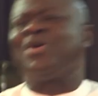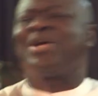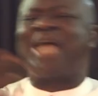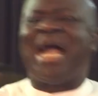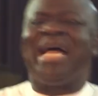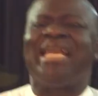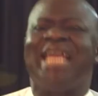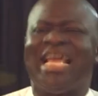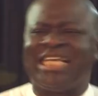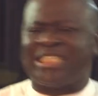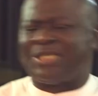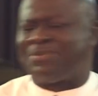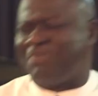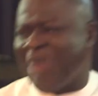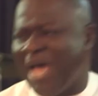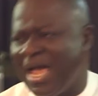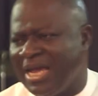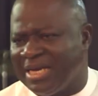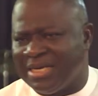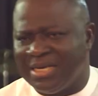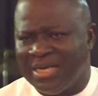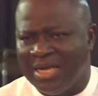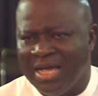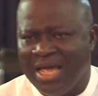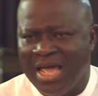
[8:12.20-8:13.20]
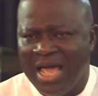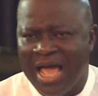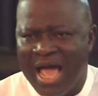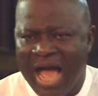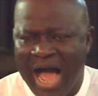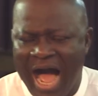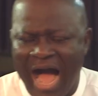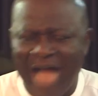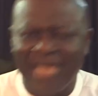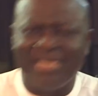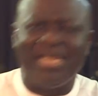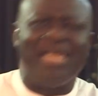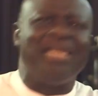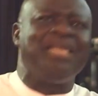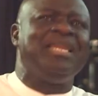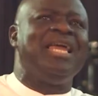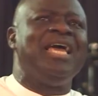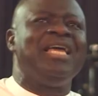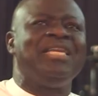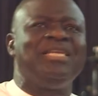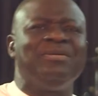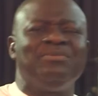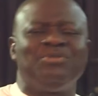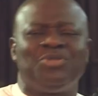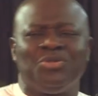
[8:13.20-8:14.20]
you can explain how they
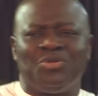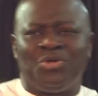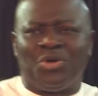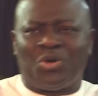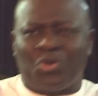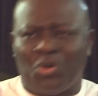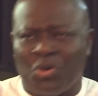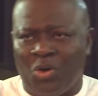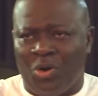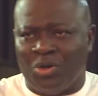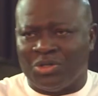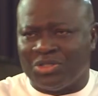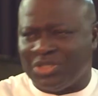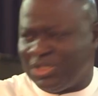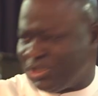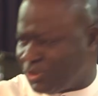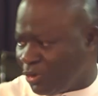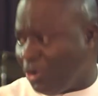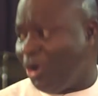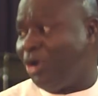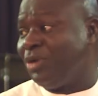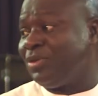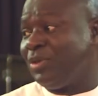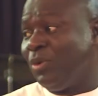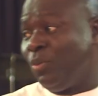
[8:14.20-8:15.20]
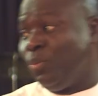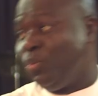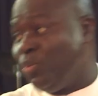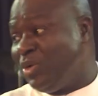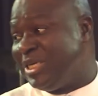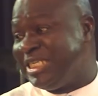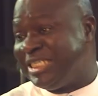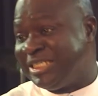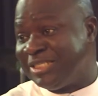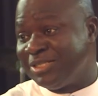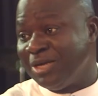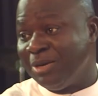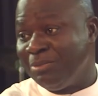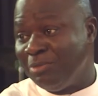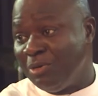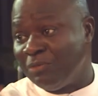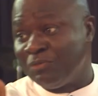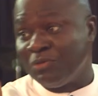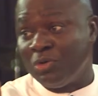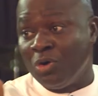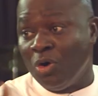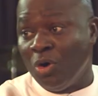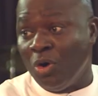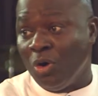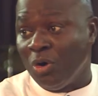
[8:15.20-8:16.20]
nailed him to the cross. It's called the wisdom
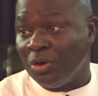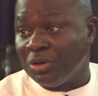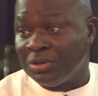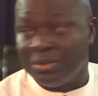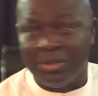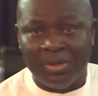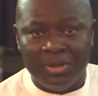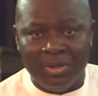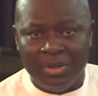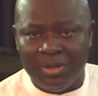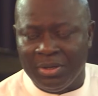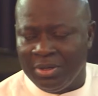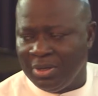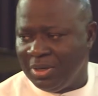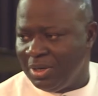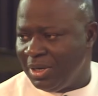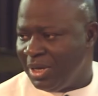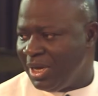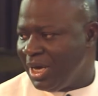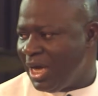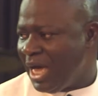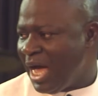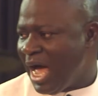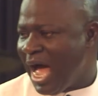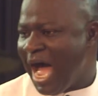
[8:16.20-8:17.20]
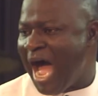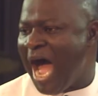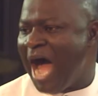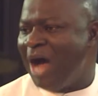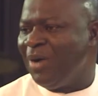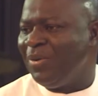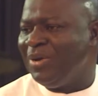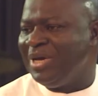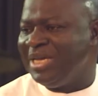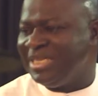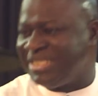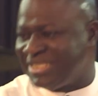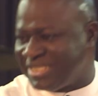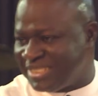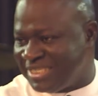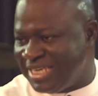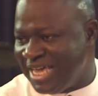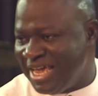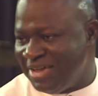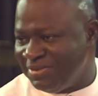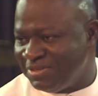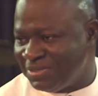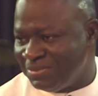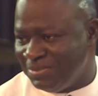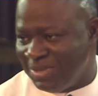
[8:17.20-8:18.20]
of God. How it
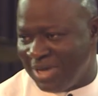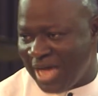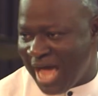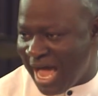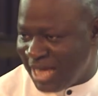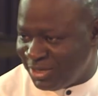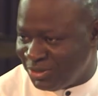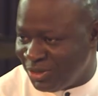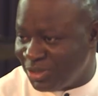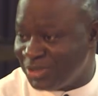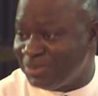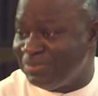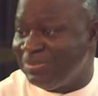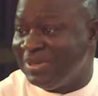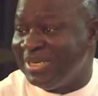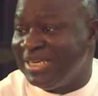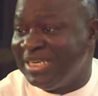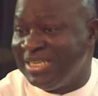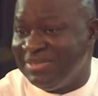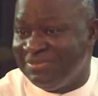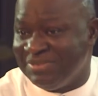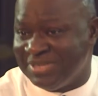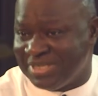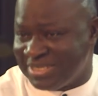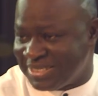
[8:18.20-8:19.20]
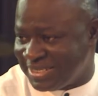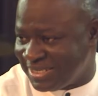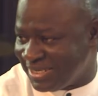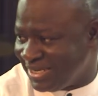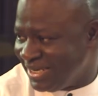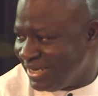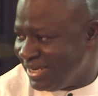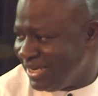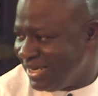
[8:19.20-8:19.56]
saves me. I just believe it.